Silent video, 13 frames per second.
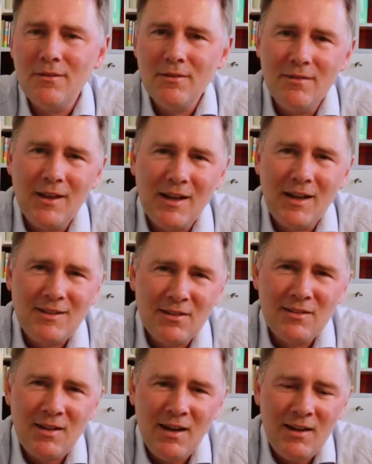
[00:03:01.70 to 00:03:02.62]
that
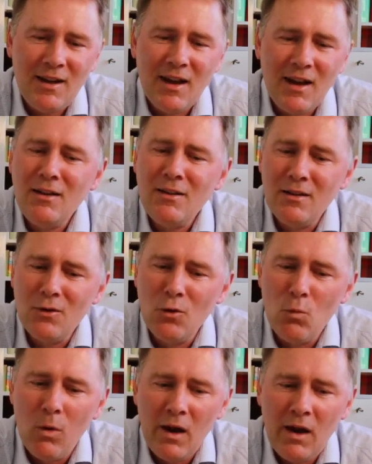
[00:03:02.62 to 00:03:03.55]
doesn't take anything
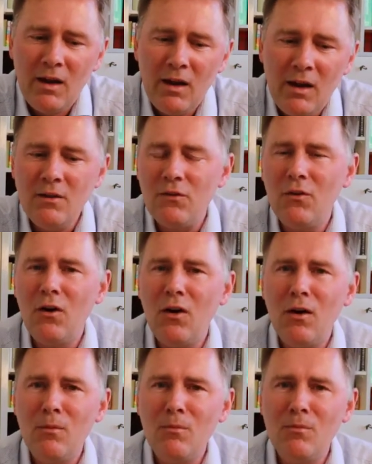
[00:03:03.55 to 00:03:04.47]
away
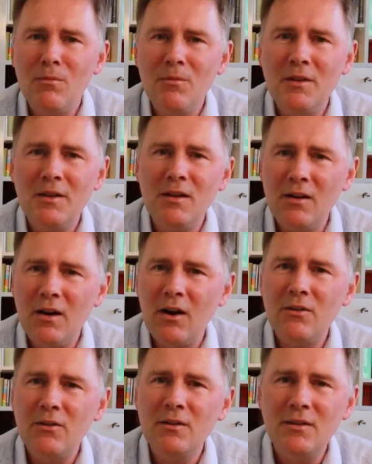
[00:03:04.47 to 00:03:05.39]
from the
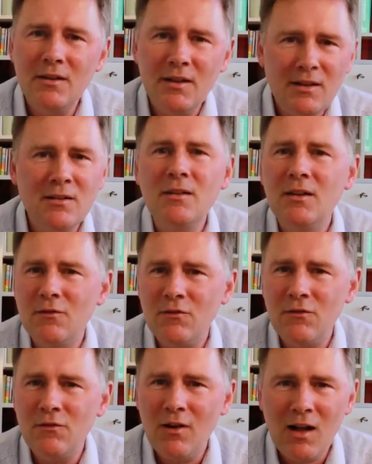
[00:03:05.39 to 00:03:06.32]
inherent dignity and
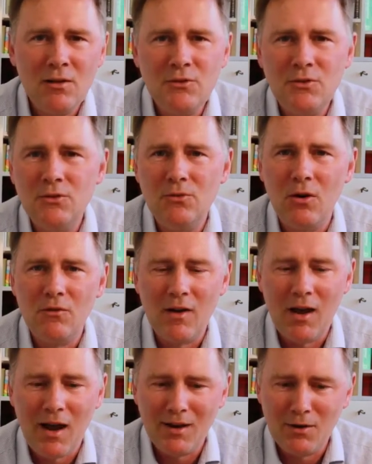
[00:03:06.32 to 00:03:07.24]
value of
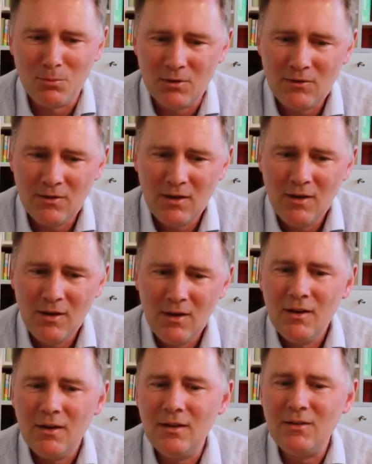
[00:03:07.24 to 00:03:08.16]
animals.
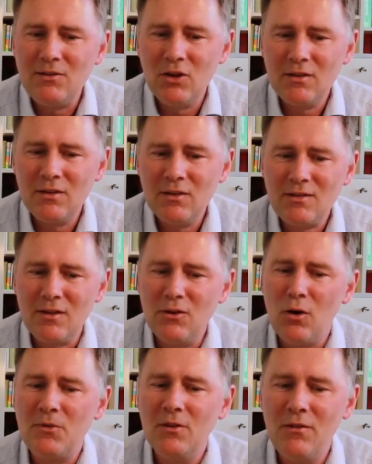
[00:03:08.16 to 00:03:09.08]
It's just an
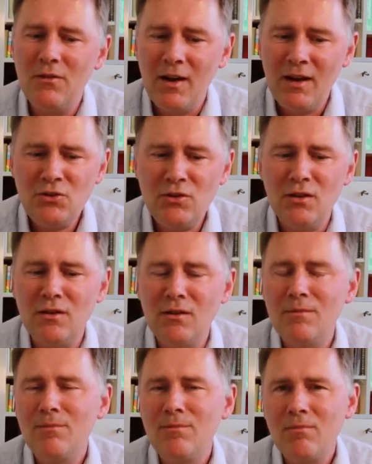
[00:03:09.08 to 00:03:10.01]

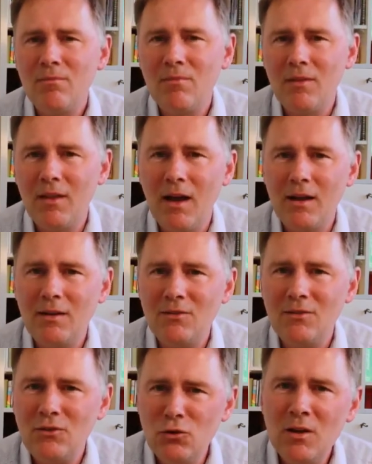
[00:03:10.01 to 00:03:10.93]
observation that
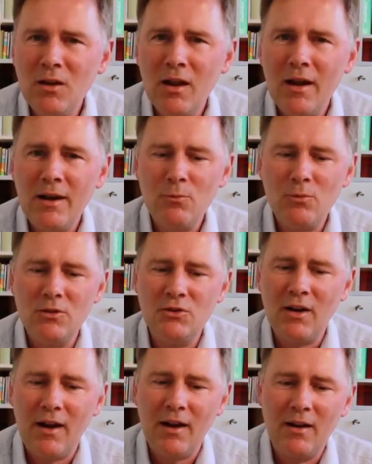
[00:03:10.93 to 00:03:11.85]
human language
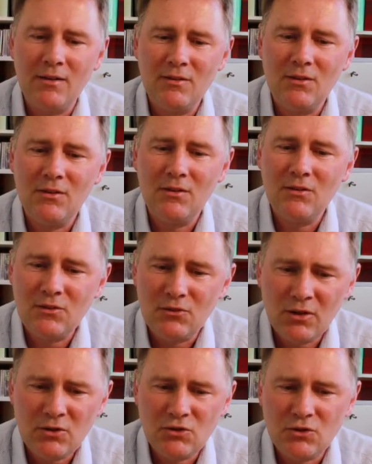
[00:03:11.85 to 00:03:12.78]
has
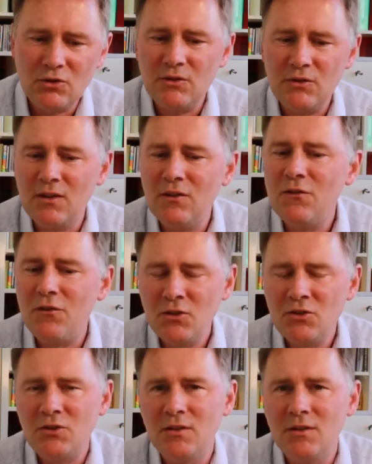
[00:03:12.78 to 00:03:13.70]
structures and
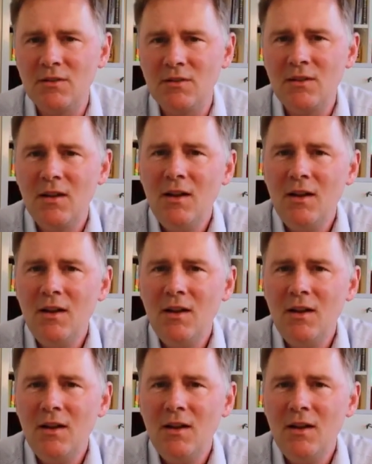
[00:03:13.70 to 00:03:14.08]
functions